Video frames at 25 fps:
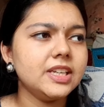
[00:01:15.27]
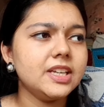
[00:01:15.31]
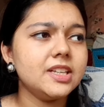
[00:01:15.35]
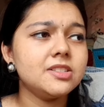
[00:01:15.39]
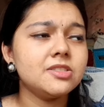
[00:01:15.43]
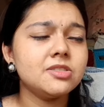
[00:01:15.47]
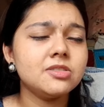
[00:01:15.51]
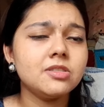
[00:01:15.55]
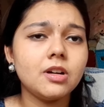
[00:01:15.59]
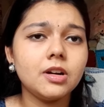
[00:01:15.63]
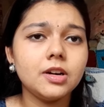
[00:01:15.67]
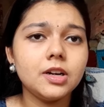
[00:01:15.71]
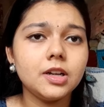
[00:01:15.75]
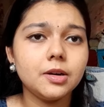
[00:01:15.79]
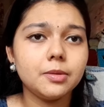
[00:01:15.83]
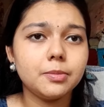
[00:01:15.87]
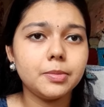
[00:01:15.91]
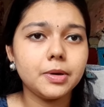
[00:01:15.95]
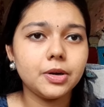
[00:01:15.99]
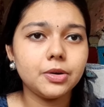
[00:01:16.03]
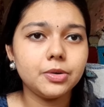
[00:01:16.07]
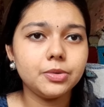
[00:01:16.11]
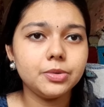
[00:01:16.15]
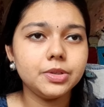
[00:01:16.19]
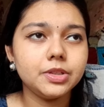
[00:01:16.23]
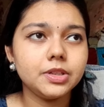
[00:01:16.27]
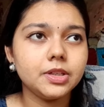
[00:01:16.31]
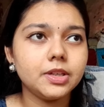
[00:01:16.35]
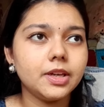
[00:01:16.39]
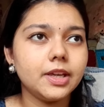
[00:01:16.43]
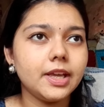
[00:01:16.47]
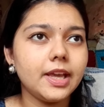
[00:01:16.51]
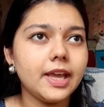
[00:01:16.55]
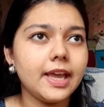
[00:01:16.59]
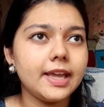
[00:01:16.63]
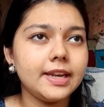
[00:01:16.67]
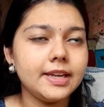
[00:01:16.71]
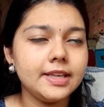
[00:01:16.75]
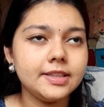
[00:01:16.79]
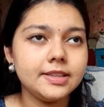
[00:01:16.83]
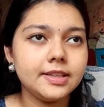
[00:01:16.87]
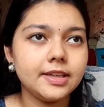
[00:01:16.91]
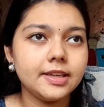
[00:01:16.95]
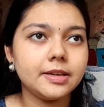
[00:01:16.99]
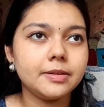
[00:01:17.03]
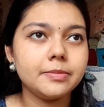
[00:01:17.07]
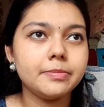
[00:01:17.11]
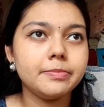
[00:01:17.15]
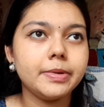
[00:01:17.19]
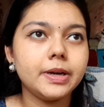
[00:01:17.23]
It's not about
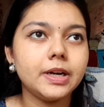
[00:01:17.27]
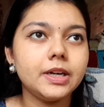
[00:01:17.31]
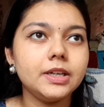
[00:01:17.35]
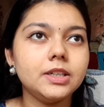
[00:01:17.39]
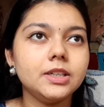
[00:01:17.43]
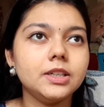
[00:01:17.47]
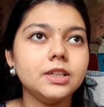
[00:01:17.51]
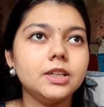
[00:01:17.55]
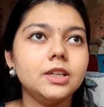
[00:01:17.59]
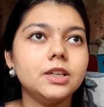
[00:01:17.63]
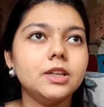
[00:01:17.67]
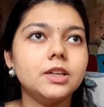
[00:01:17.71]
anything but